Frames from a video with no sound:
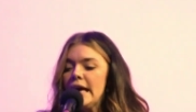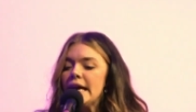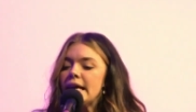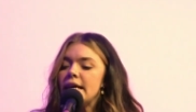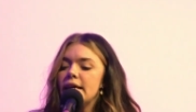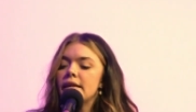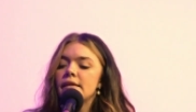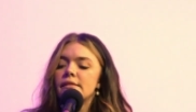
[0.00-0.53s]

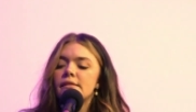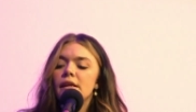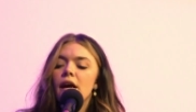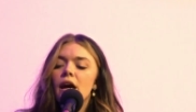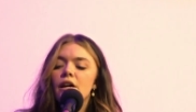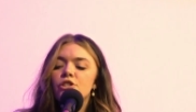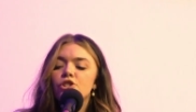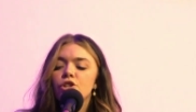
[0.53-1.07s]
His
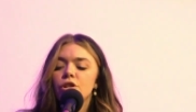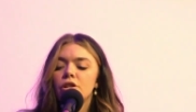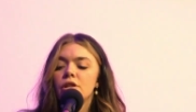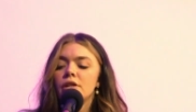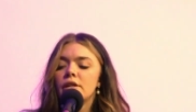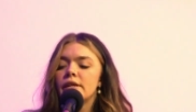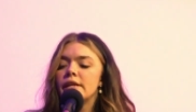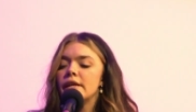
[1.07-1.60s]
touch
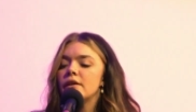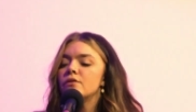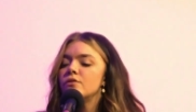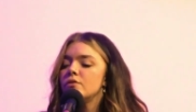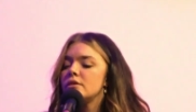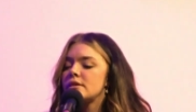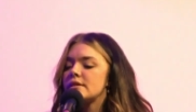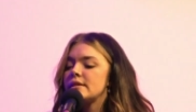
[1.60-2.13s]
could
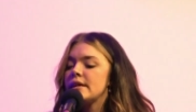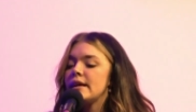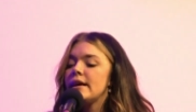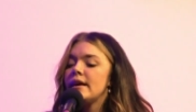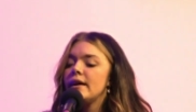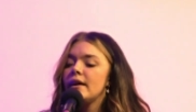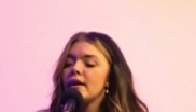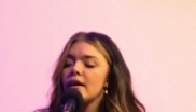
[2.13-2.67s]
heal the
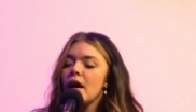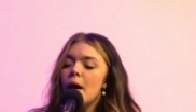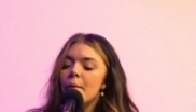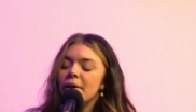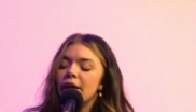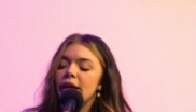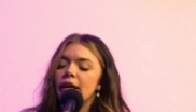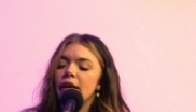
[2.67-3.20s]
sick,
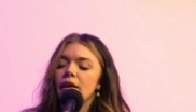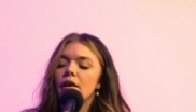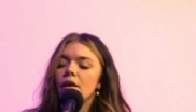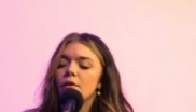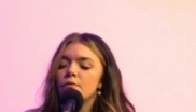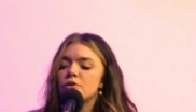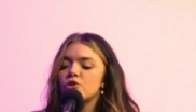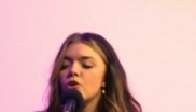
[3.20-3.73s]
but
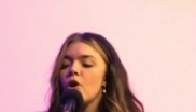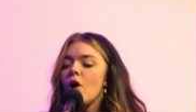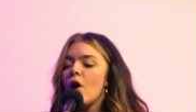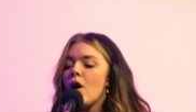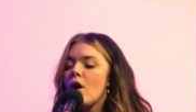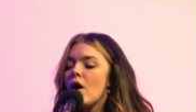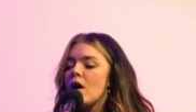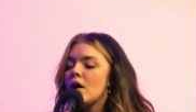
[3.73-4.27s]
he was
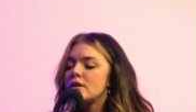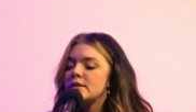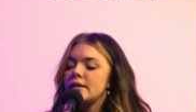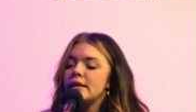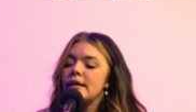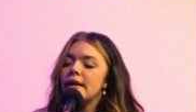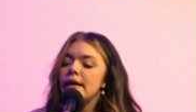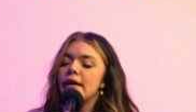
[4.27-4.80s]
called
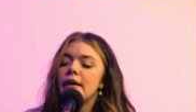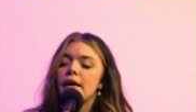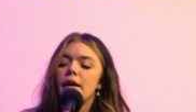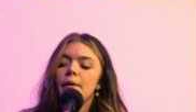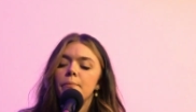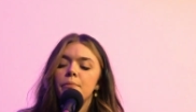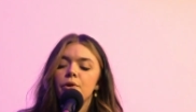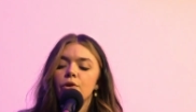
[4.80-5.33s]
a
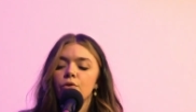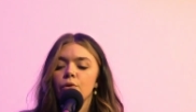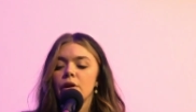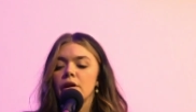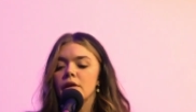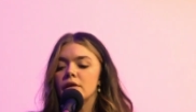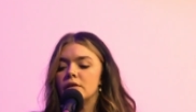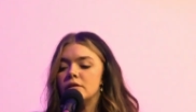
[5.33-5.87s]

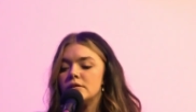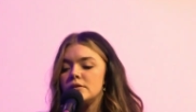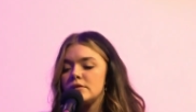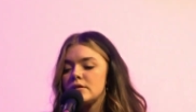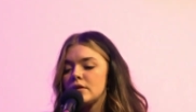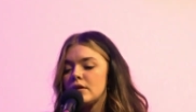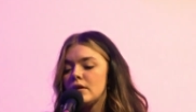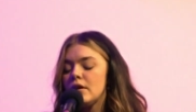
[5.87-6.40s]

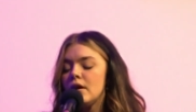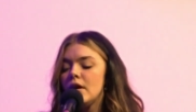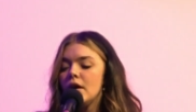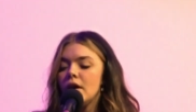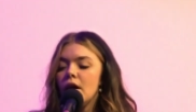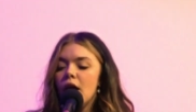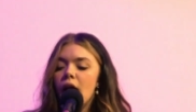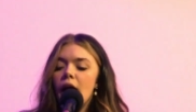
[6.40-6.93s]
hypocrite.
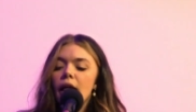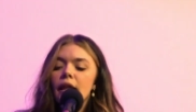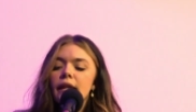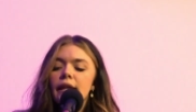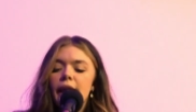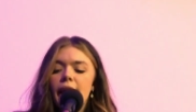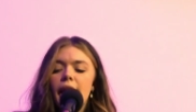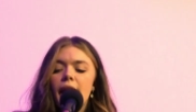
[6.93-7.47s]

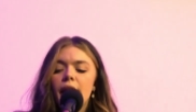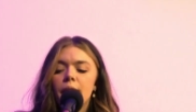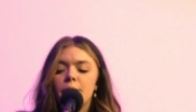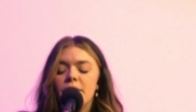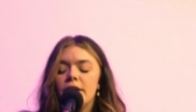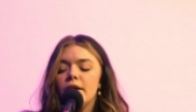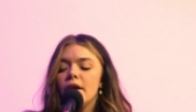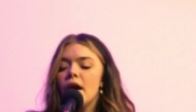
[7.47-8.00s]
Laid
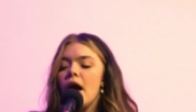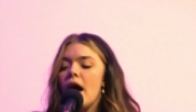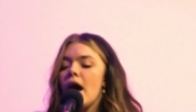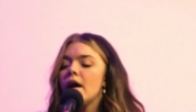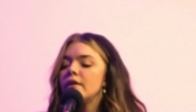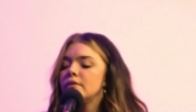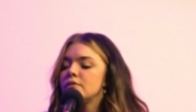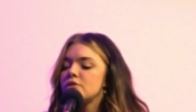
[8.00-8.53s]

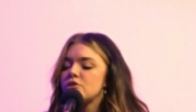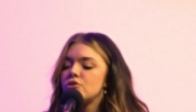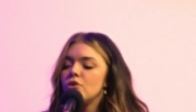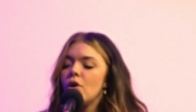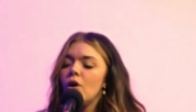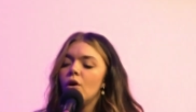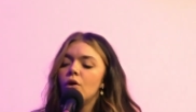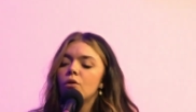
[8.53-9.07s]
behind the
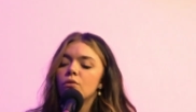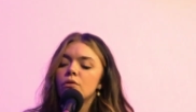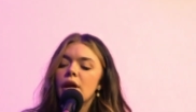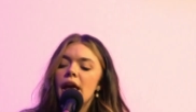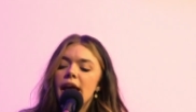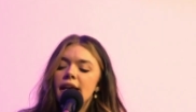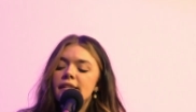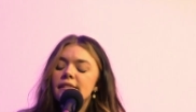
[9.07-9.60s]

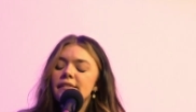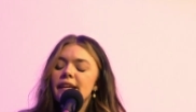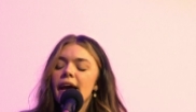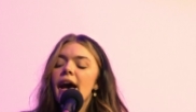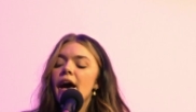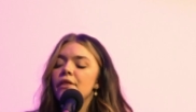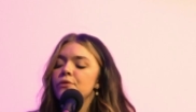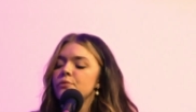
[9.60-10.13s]
stone, his
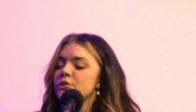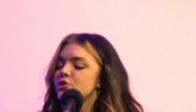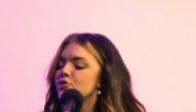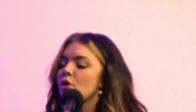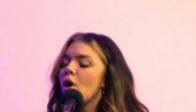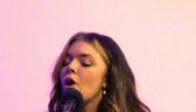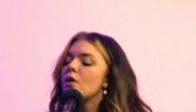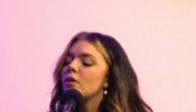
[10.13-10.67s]
death was
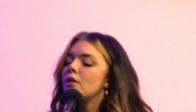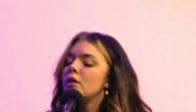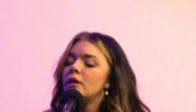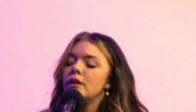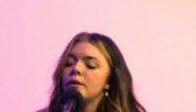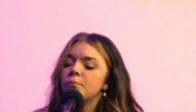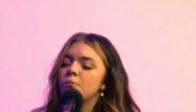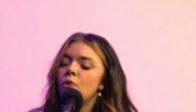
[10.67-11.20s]

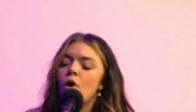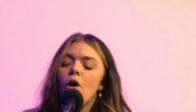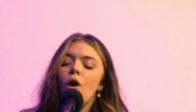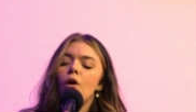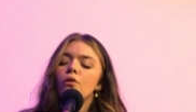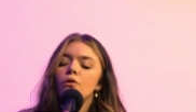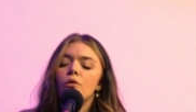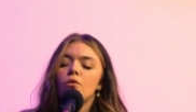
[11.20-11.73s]
surely
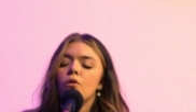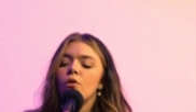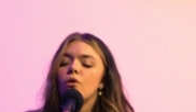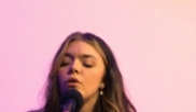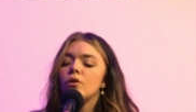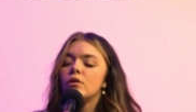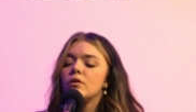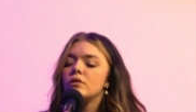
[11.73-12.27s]

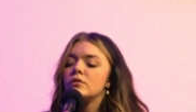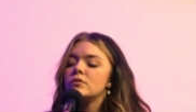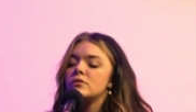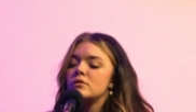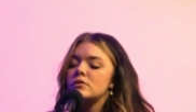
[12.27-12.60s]
mourned.